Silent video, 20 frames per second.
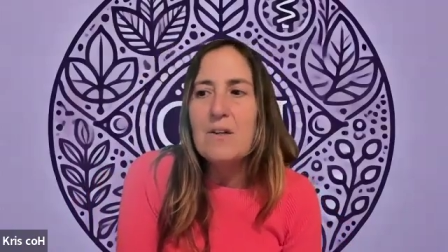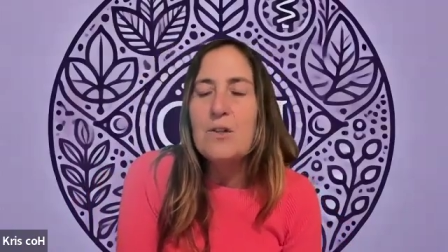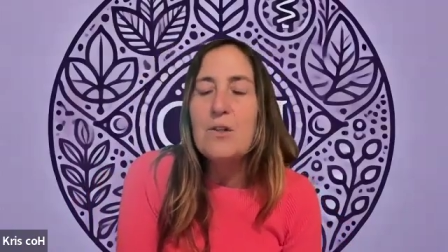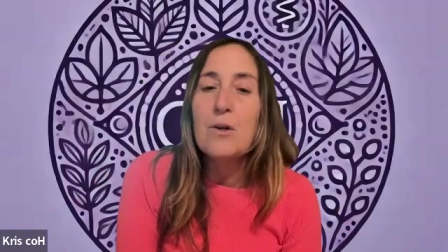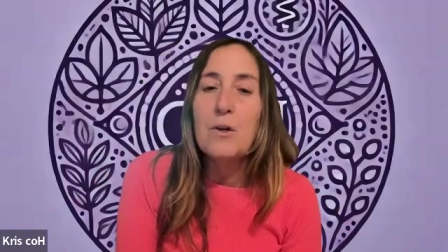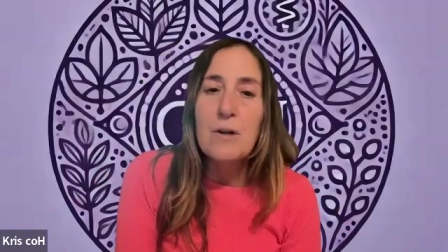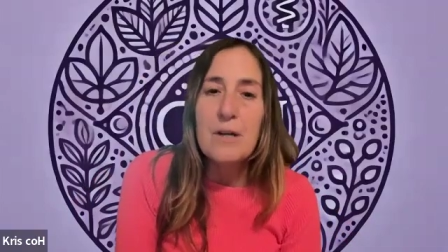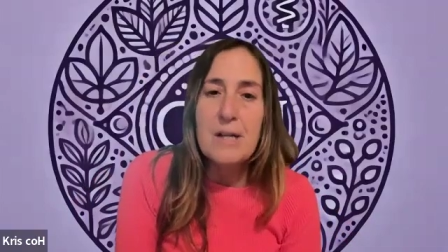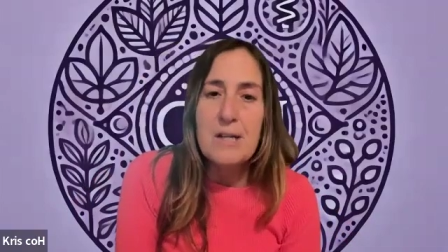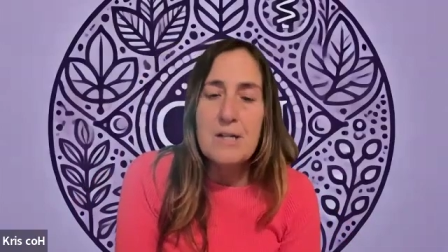
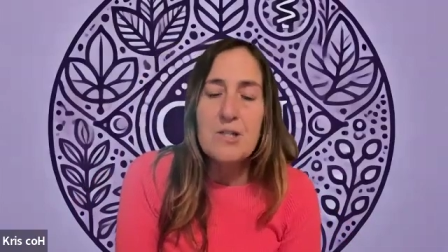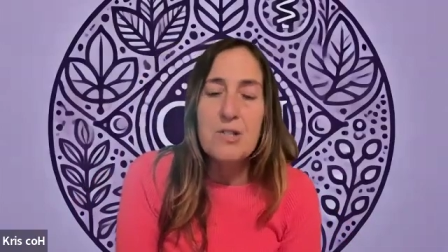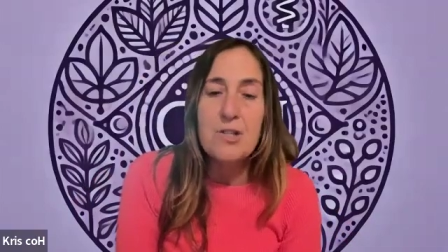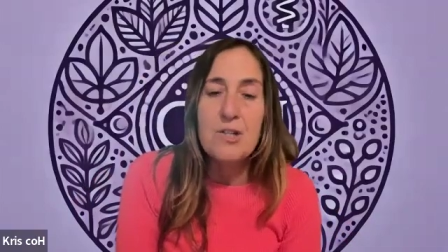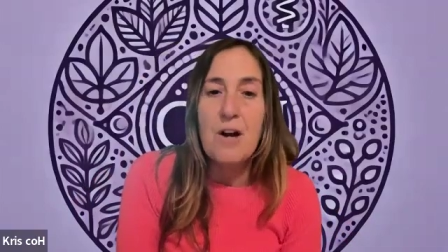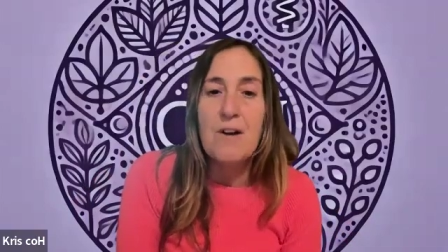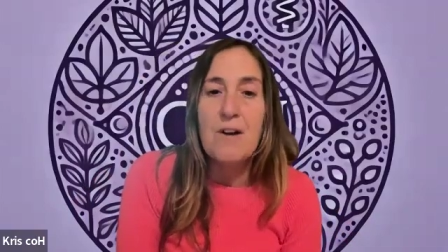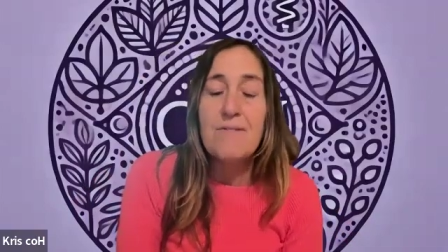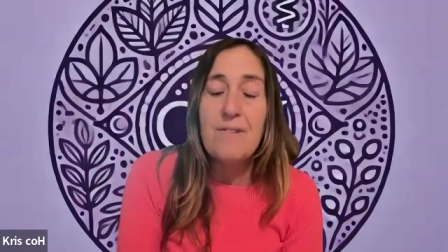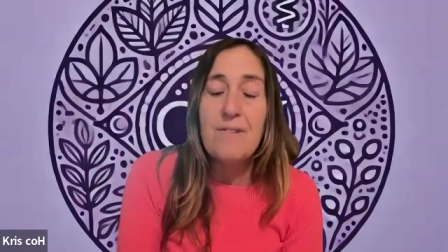nourish
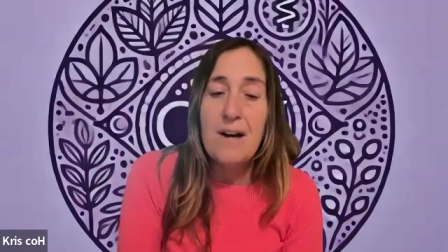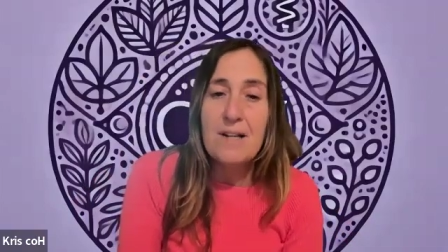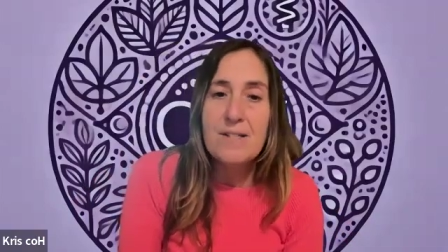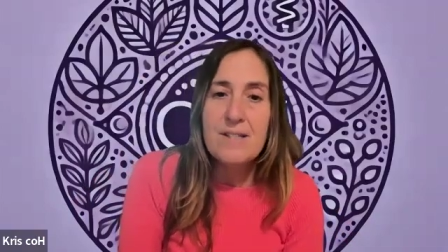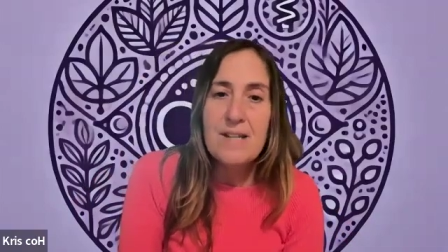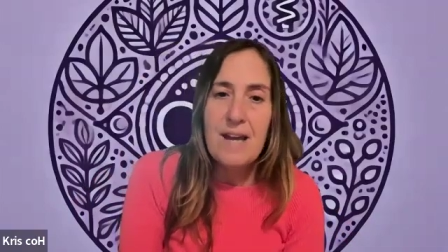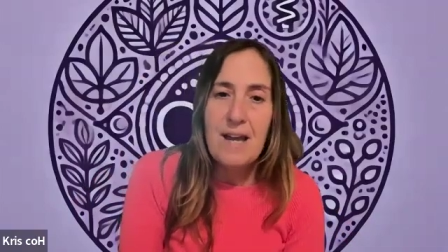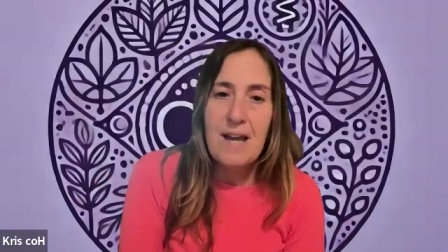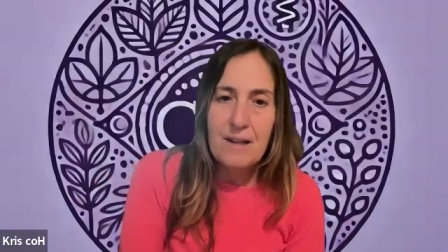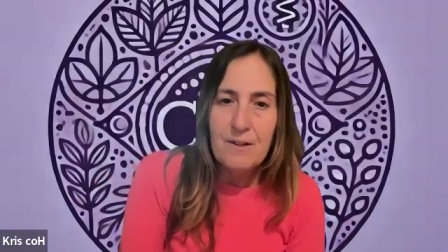our
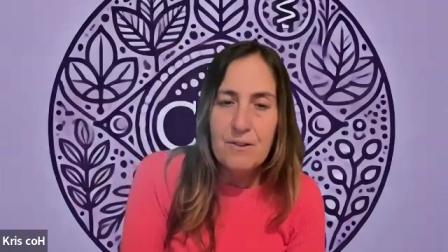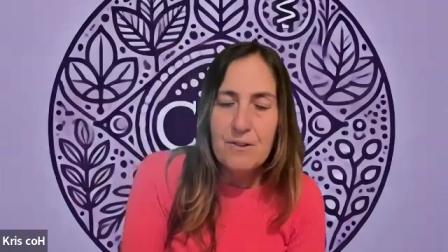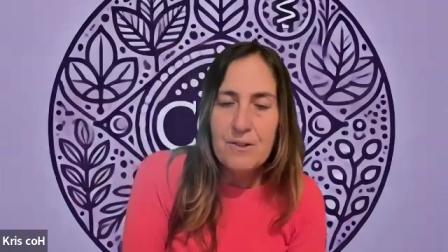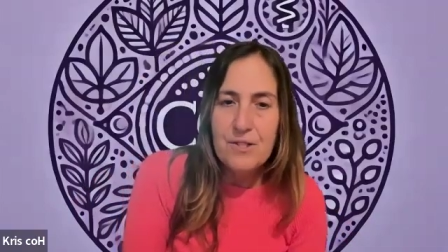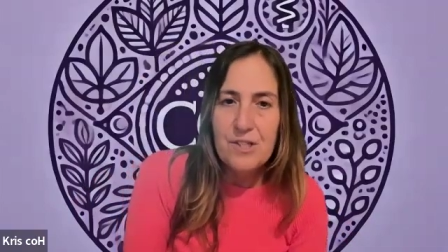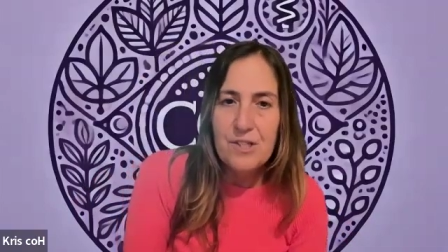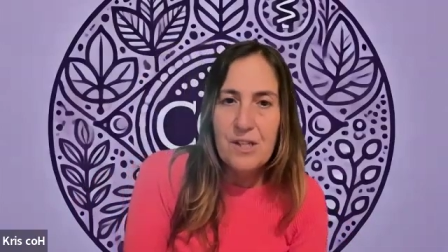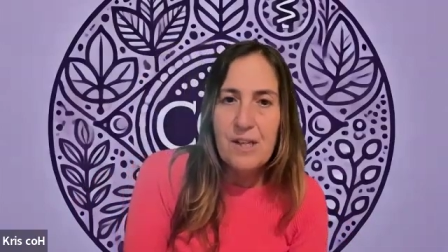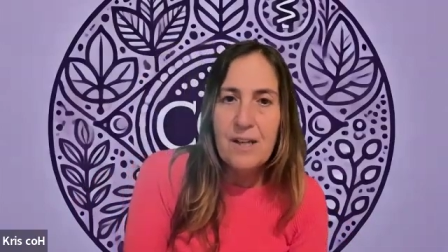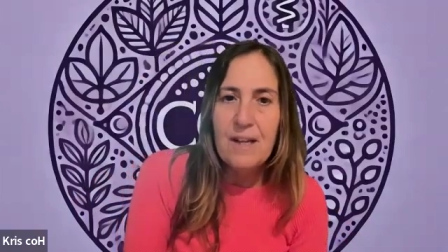Vata
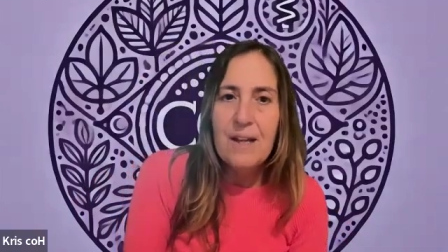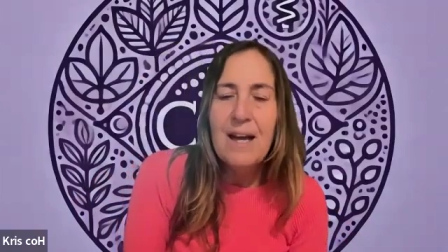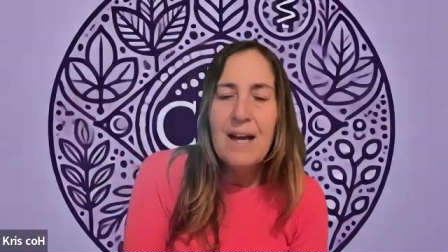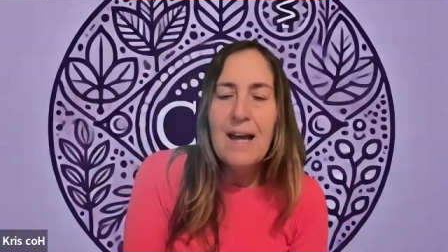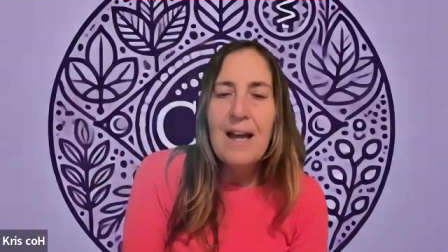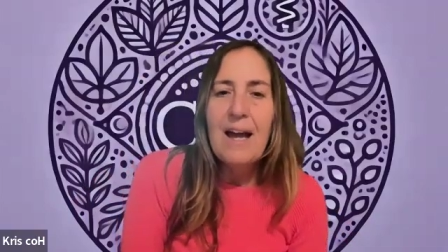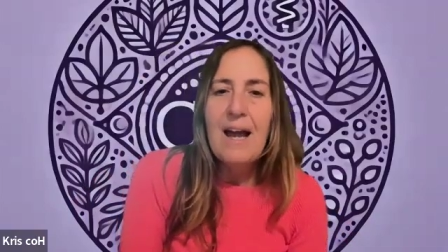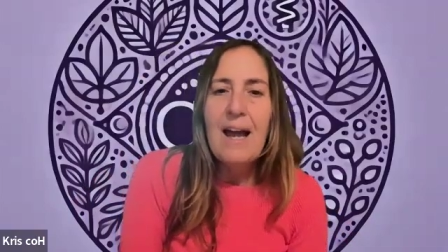energy